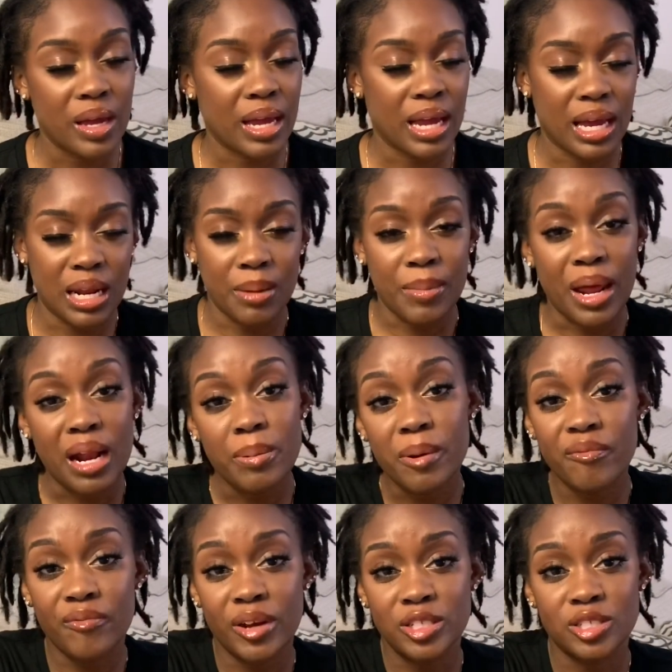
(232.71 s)
And I'm not a
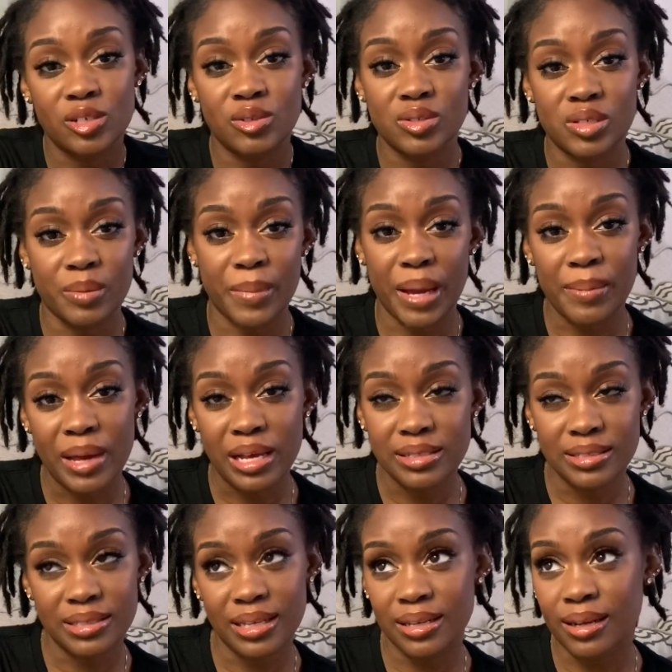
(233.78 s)
professional, so maybe I
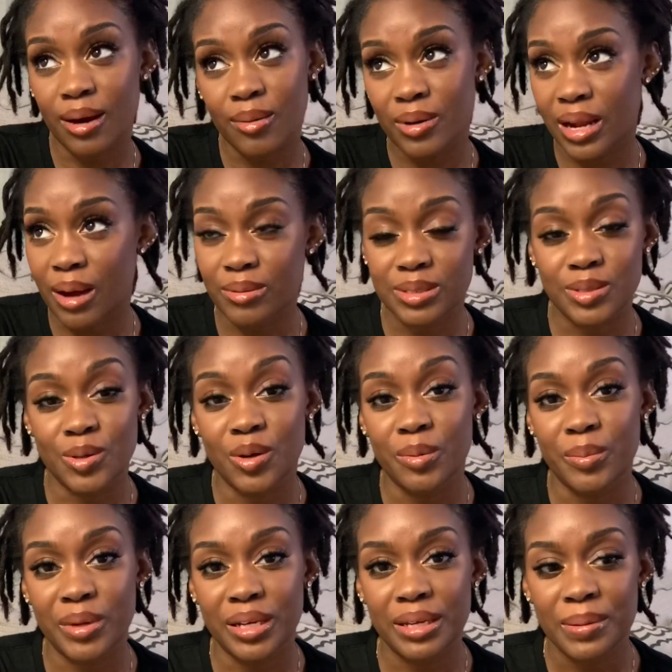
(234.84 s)
just didn't know what I was doing,
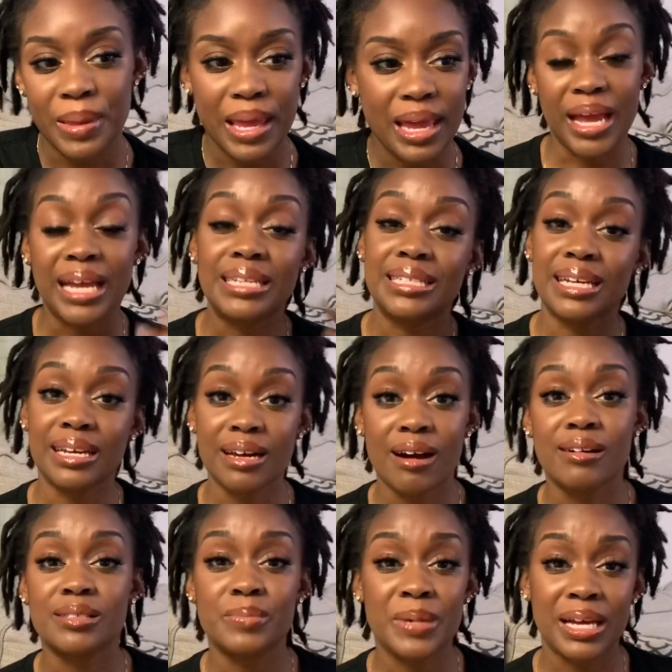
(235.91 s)
but it did
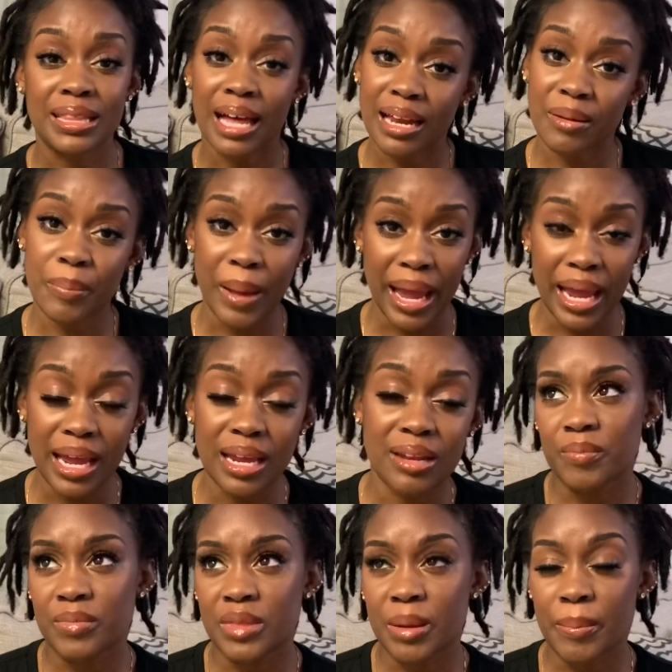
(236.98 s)
cause me a lot of
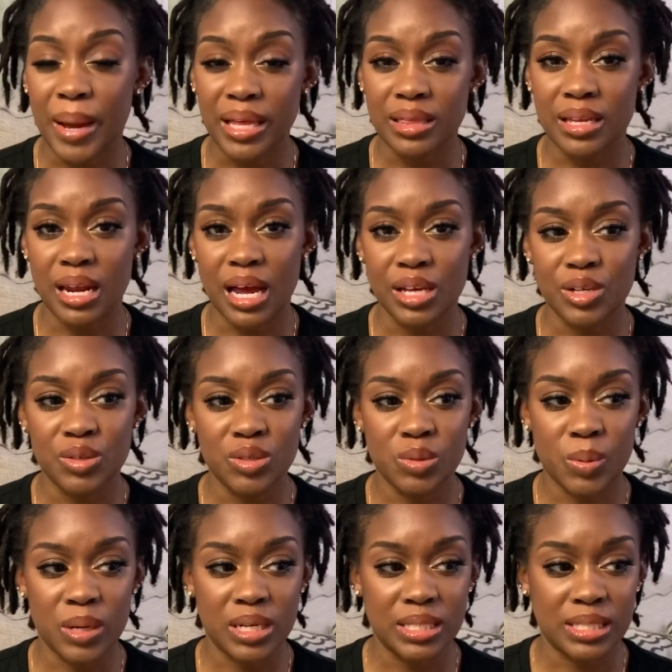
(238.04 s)
pain. The method I used
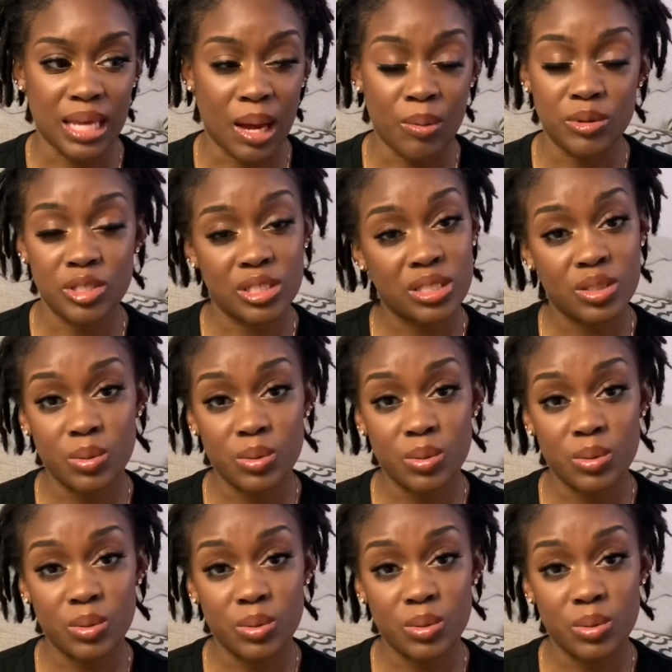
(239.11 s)
was I would just